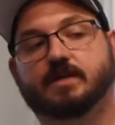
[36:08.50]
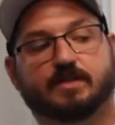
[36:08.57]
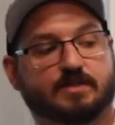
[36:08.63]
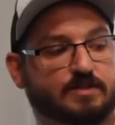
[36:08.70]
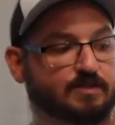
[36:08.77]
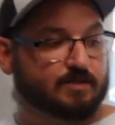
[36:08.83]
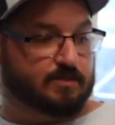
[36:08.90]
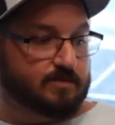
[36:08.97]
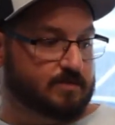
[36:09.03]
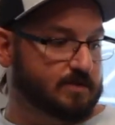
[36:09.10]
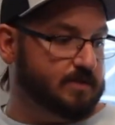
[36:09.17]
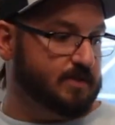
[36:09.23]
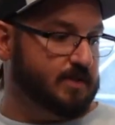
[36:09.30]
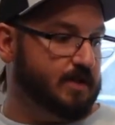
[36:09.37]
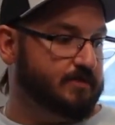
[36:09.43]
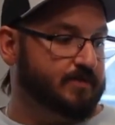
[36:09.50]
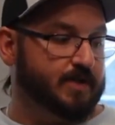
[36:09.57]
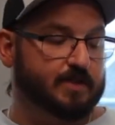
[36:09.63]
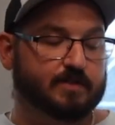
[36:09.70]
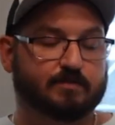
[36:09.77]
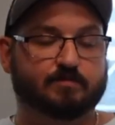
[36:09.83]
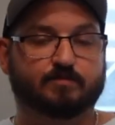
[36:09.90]
I can do the. I
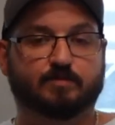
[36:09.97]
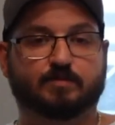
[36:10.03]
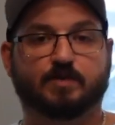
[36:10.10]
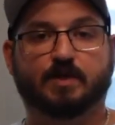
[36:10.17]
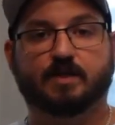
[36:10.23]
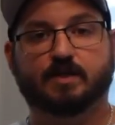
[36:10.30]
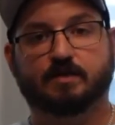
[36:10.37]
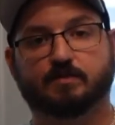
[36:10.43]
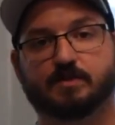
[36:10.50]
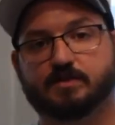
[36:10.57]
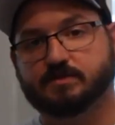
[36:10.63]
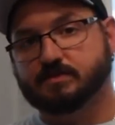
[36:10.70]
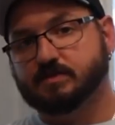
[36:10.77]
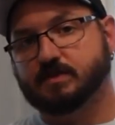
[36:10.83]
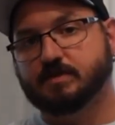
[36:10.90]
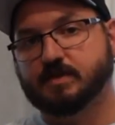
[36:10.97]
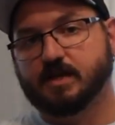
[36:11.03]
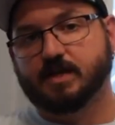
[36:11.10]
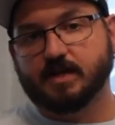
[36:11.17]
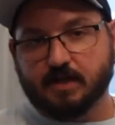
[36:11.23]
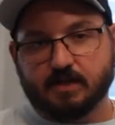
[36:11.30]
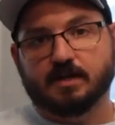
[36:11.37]
forgot the brand name when I was.
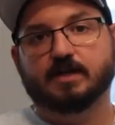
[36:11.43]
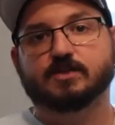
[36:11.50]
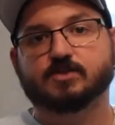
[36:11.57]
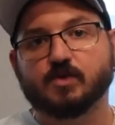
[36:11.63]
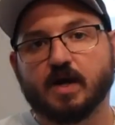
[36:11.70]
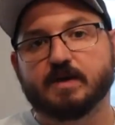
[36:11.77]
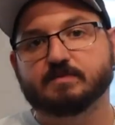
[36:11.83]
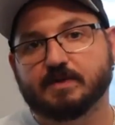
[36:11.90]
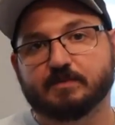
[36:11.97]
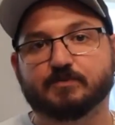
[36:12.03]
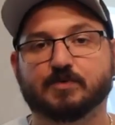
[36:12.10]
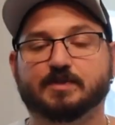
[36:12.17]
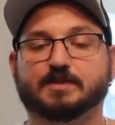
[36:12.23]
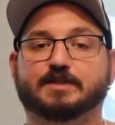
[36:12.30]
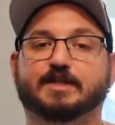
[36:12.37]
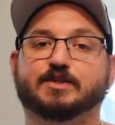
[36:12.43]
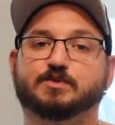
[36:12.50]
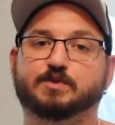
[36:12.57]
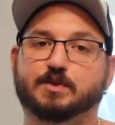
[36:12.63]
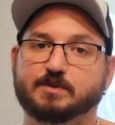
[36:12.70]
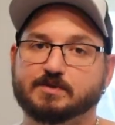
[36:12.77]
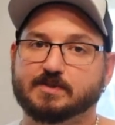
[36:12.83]
I get so hyped up for the
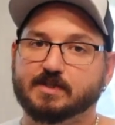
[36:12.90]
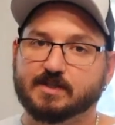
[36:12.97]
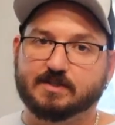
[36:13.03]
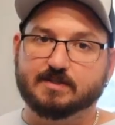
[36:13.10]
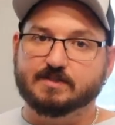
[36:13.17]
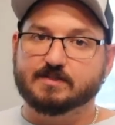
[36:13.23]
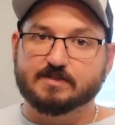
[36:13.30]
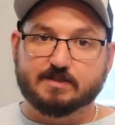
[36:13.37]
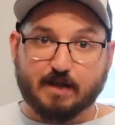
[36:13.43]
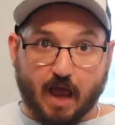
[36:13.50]
intros, like it's just.